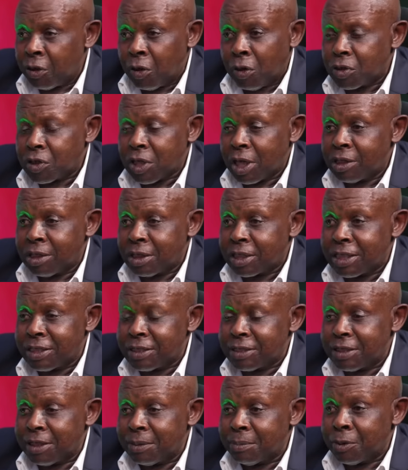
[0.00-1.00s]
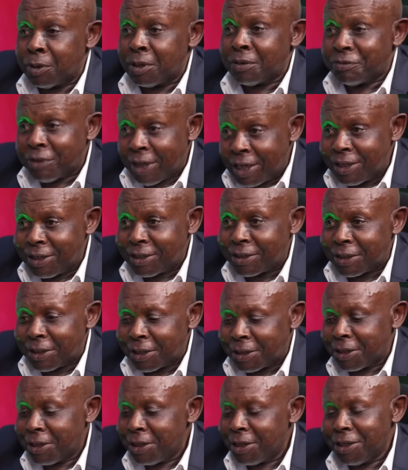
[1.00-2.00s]
not unreasonable. If
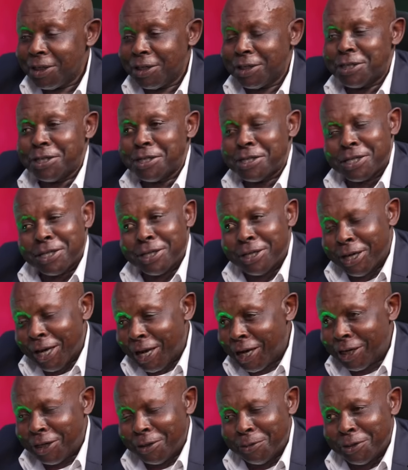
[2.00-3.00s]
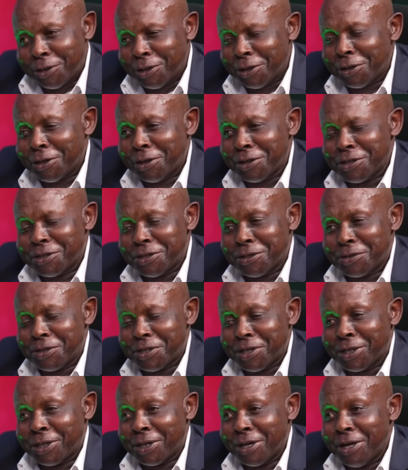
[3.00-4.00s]
anything, it is in line with the
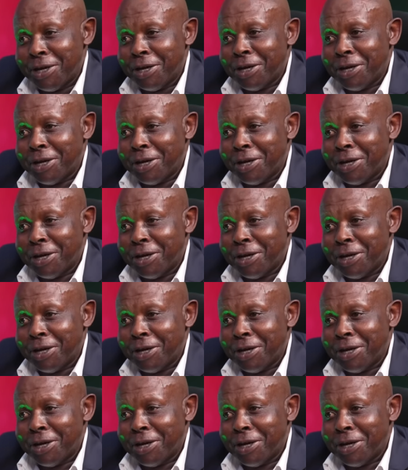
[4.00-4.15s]
Constitution.